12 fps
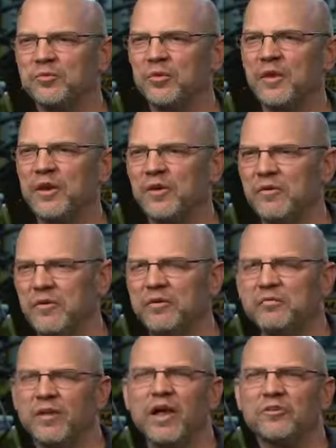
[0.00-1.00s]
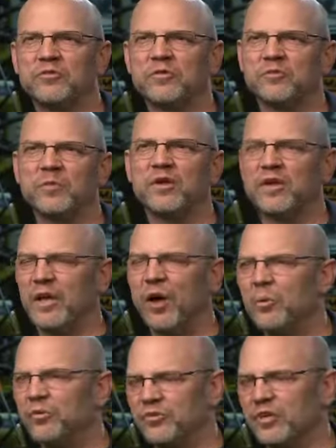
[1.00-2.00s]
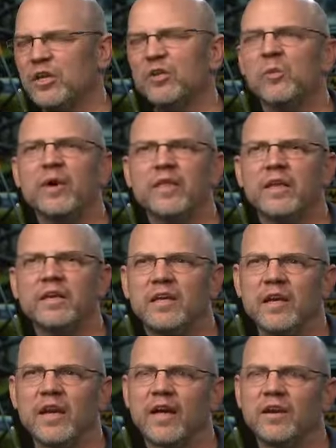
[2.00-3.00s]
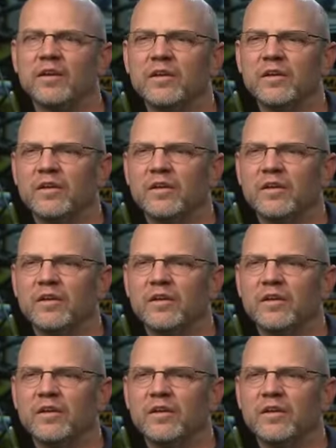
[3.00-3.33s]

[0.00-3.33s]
so their, their philosophy has been to help us in any way they can